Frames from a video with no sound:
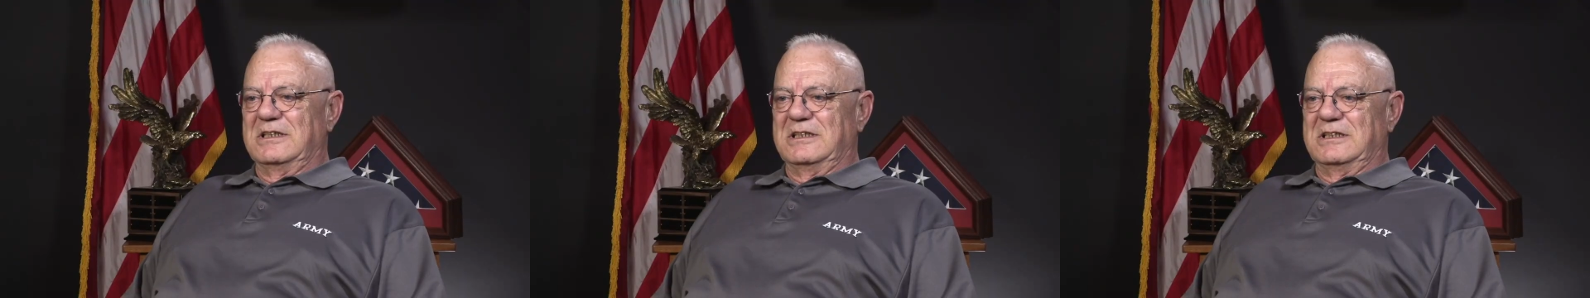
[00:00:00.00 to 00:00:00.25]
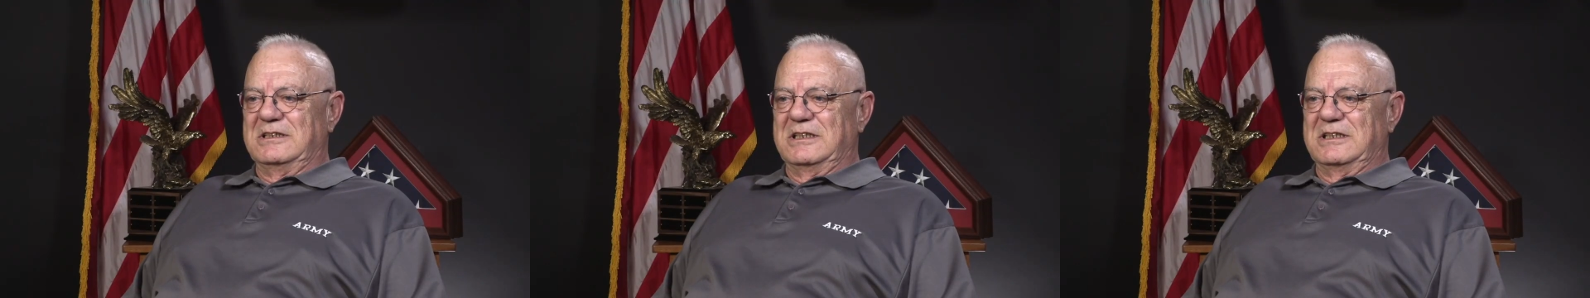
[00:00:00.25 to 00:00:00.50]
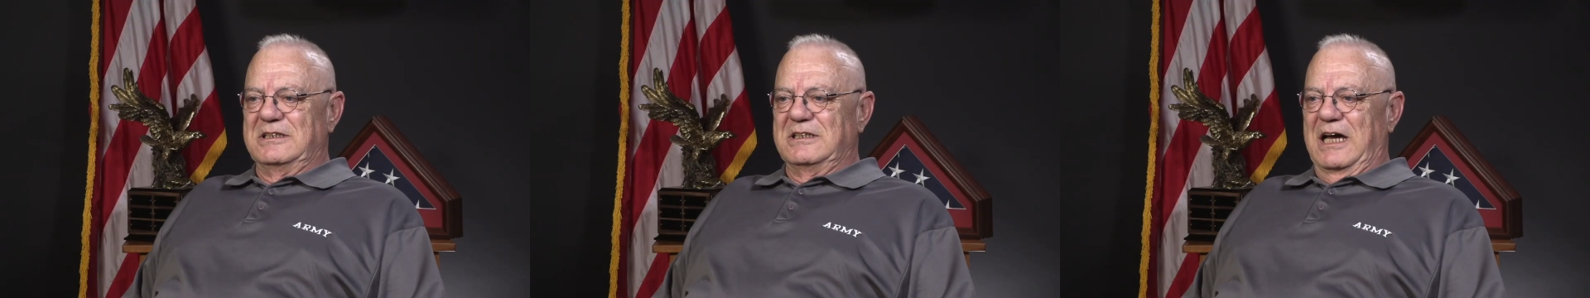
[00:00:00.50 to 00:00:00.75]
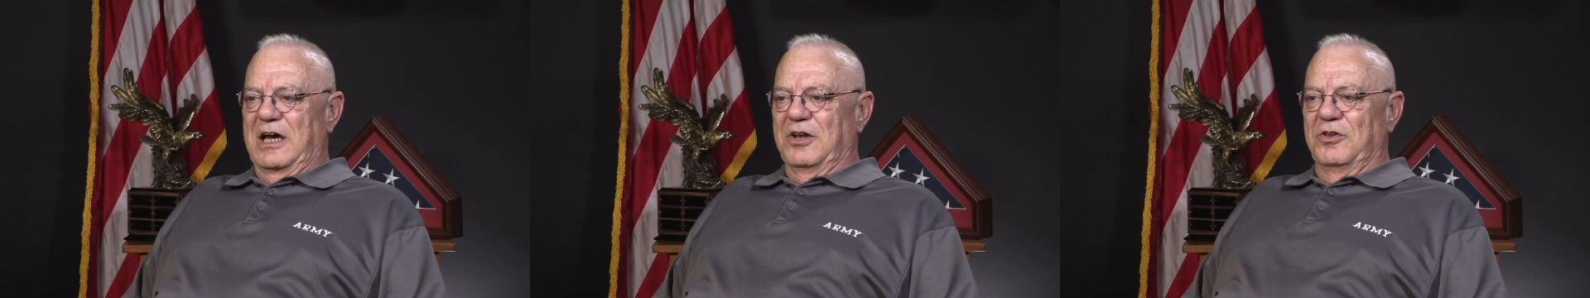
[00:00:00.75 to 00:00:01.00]
And
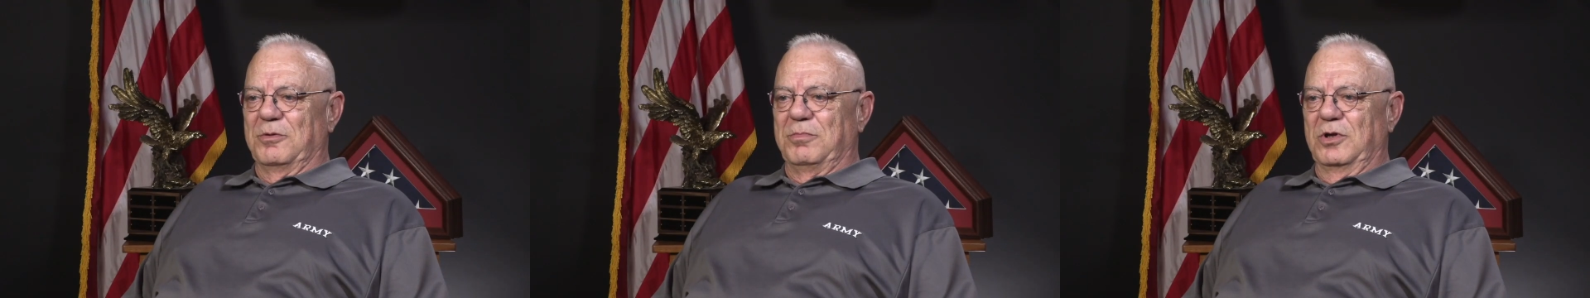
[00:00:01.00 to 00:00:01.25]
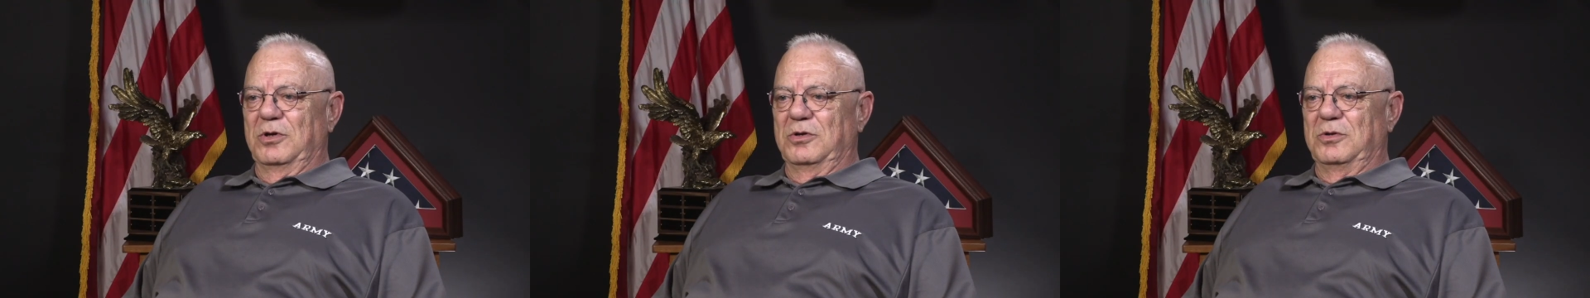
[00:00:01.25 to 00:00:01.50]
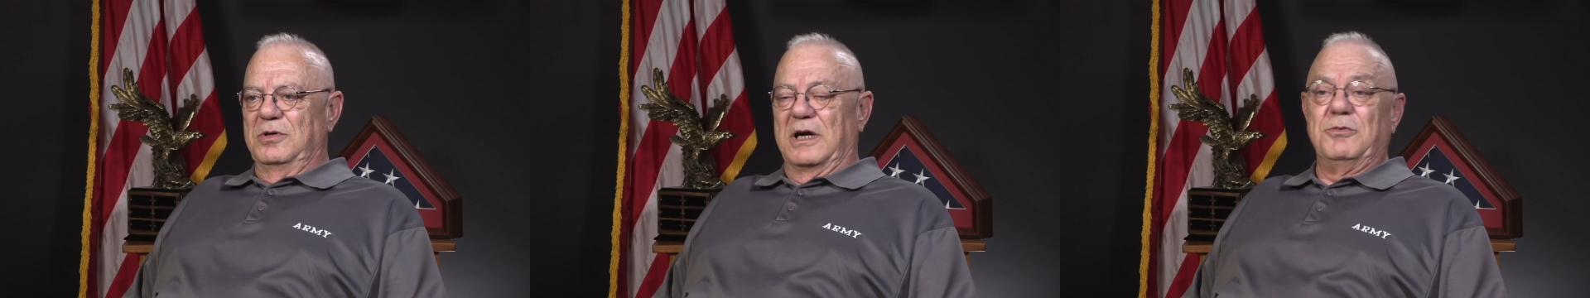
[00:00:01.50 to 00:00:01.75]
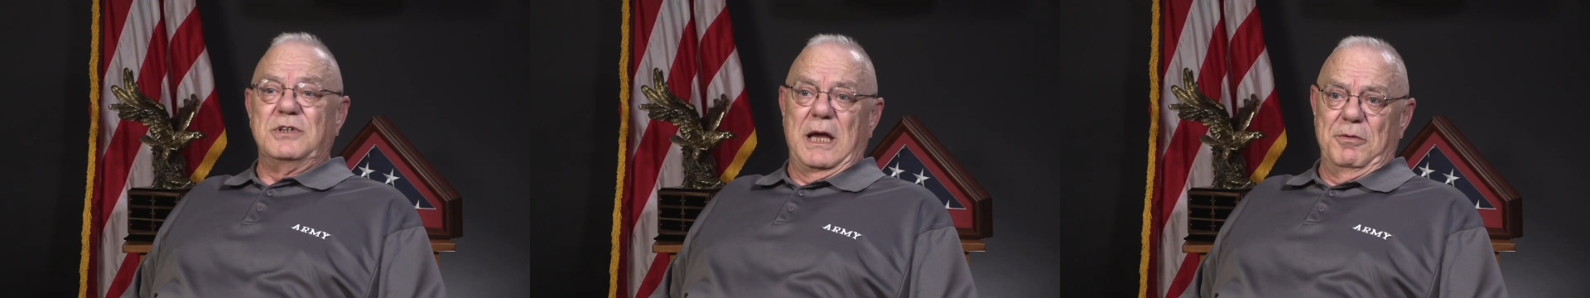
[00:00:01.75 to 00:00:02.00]
then out of the blue,
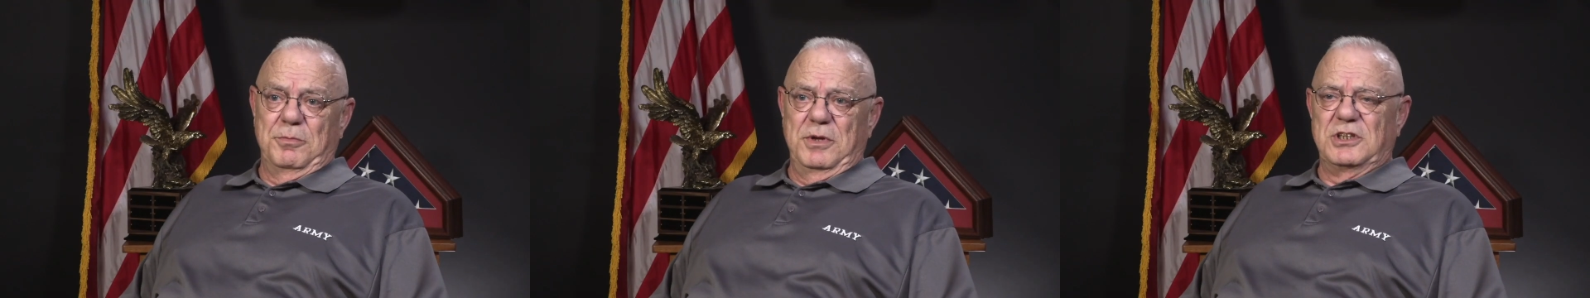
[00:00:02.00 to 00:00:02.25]
I happened